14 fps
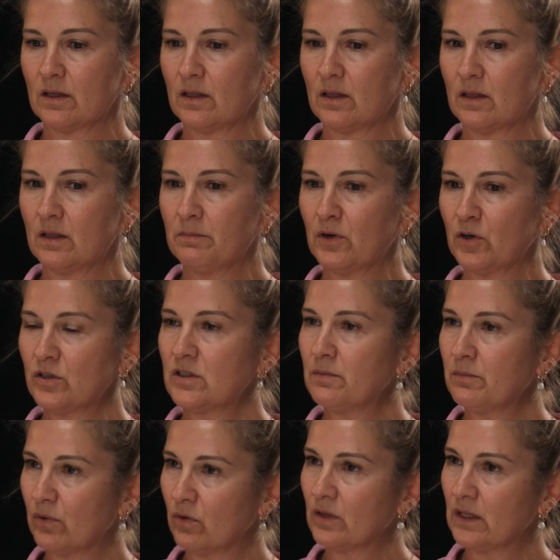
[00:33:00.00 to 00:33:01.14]
the most
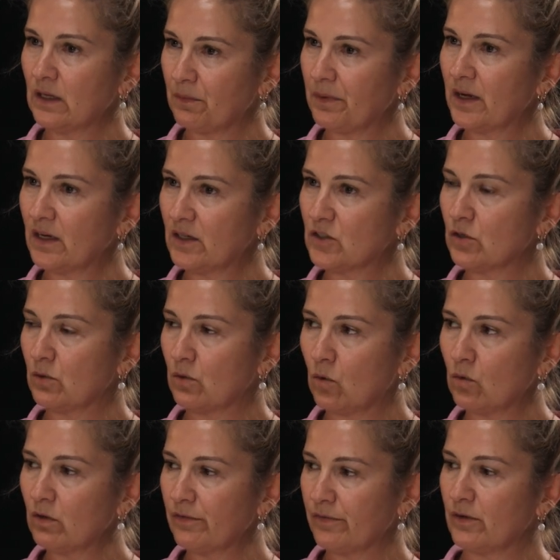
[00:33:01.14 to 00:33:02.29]
important thing we can do, and
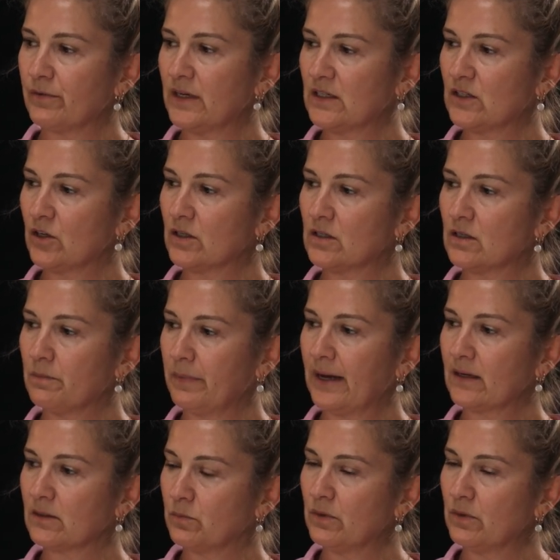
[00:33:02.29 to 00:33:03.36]
all of the research that backs,